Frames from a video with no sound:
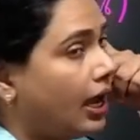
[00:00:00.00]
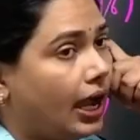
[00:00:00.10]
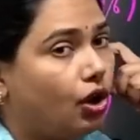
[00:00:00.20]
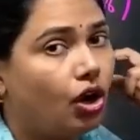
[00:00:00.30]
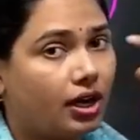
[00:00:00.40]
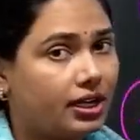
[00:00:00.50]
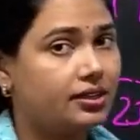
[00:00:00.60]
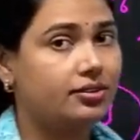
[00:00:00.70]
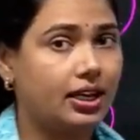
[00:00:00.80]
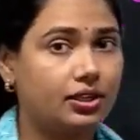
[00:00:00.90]
I already
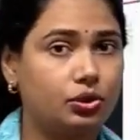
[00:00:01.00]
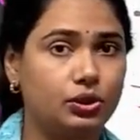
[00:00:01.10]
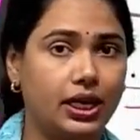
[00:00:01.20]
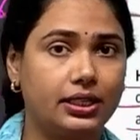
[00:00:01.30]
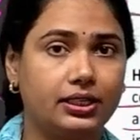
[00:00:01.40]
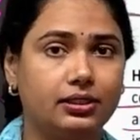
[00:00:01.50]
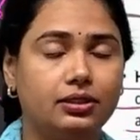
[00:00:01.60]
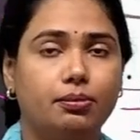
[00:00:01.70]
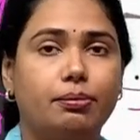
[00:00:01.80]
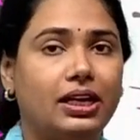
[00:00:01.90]
said you that in
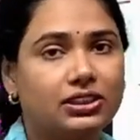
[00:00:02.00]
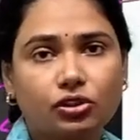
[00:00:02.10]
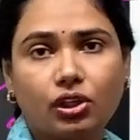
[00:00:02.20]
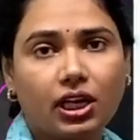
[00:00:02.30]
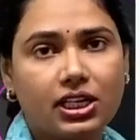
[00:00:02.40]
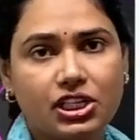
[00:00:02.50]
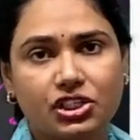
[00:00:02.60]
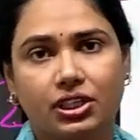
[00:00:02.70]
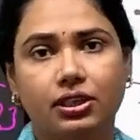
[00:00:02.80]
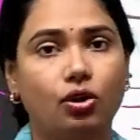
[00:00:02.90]
bisexual
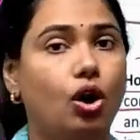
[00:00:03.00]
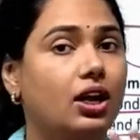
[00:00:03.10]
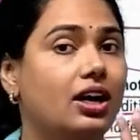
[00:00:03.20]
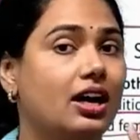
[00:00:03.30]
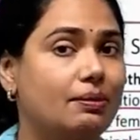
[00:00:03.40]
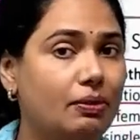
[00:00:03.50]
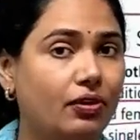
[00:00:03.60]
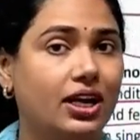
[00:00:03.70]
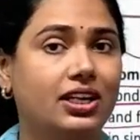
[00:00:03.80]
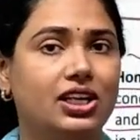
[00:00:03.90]
condition or a
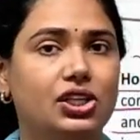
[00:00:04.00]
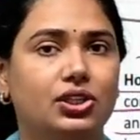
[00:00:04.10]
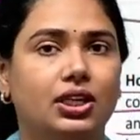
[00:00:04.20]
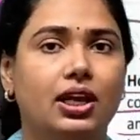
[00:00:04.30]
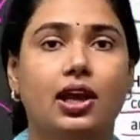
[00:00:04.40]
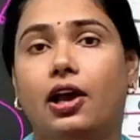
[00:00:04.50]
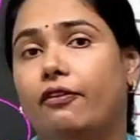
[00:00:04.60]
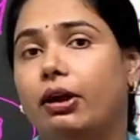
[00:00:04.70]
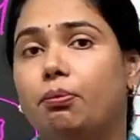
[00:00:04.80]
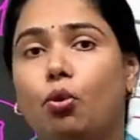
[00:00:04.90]
hermaphrodite condition,
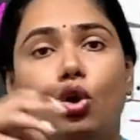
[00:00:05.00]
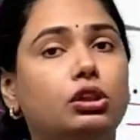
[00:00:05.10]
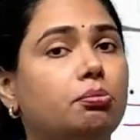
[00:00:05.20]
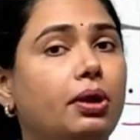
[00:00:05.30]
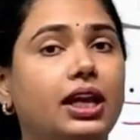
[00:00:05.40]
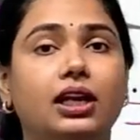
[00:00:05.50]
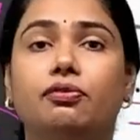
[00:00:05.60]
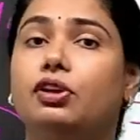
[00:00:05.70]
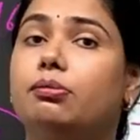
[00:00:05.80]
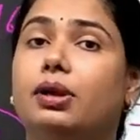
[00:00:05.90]
when both male and
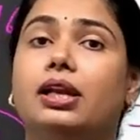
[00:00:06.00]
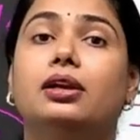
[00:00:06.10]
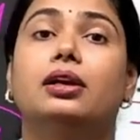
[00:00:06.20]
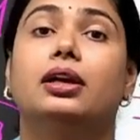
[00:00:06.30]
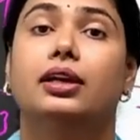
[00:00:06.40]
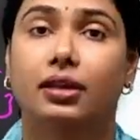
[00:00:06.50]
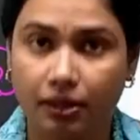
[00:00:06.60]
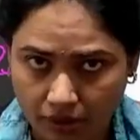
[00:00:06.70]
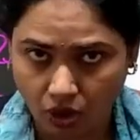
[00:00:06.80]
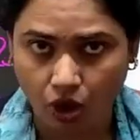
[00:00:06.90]
female
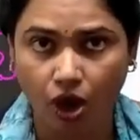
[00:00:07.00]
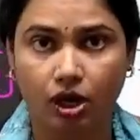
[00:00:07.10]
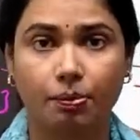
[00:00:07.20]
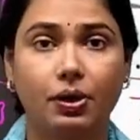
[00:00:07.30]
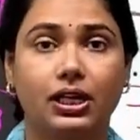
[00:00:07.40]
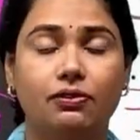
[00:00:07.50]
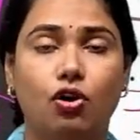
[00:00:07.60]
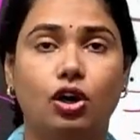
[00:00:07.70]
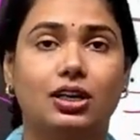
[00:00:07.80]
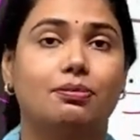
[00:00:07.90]
or reproductive
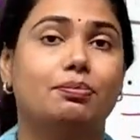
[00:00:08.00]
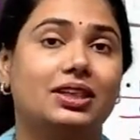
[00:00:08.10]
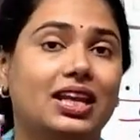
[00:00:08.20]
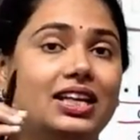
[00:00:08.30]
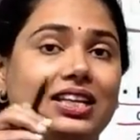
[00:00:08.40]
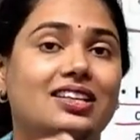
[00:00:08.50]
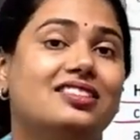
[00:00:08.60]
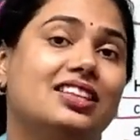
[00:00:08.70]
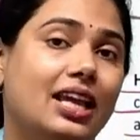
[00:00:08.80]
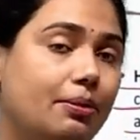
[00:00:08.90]
organ present in a
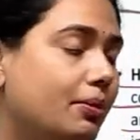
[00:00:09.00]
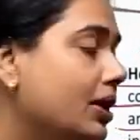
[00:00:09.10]
same,